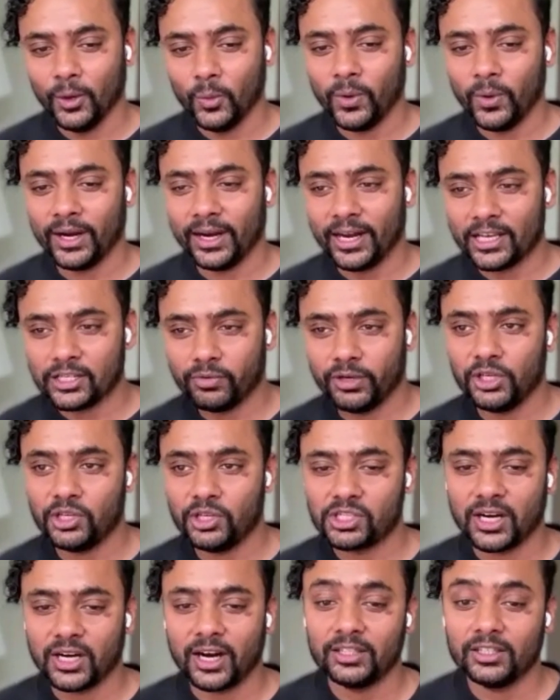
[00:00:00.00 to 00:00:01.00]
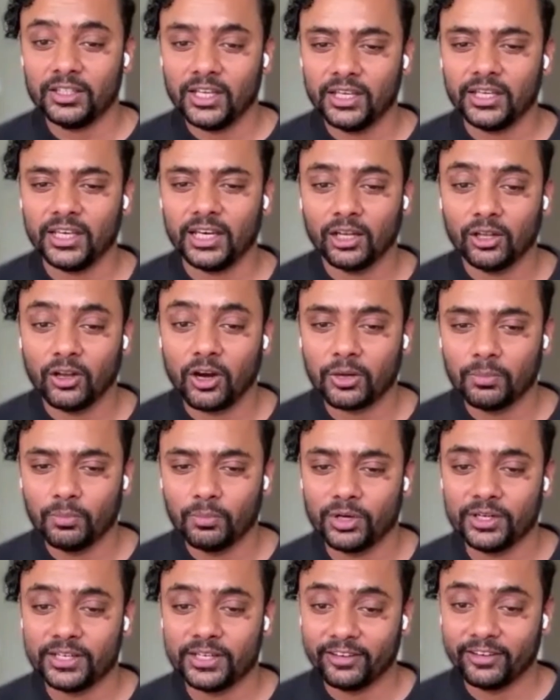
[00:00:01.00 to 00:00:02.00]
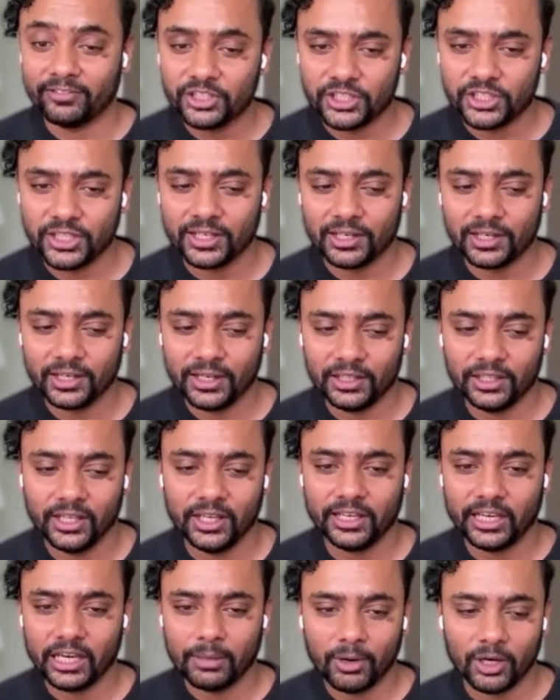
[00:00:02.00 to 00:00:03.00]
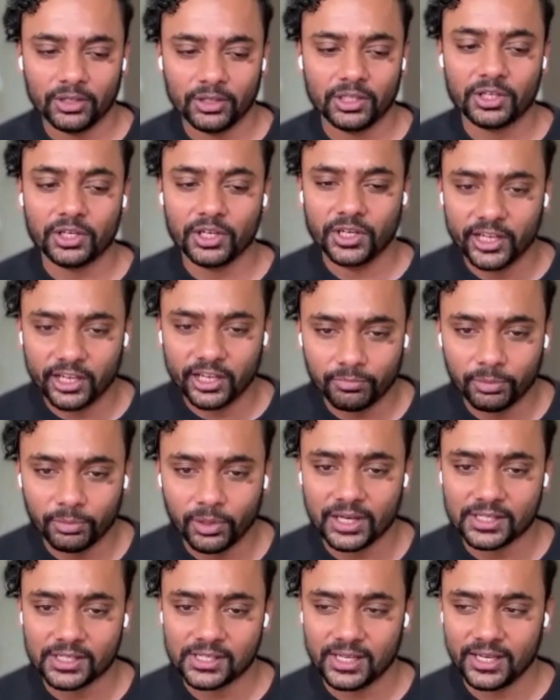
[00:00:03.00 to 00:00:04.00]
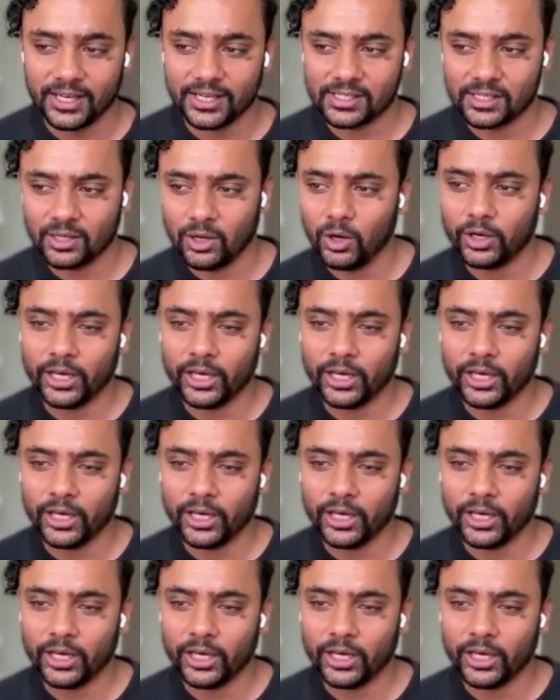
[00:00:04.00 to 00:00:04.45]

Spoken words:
Whereas when you start thinking a lot more divergently, thinking about the creative process,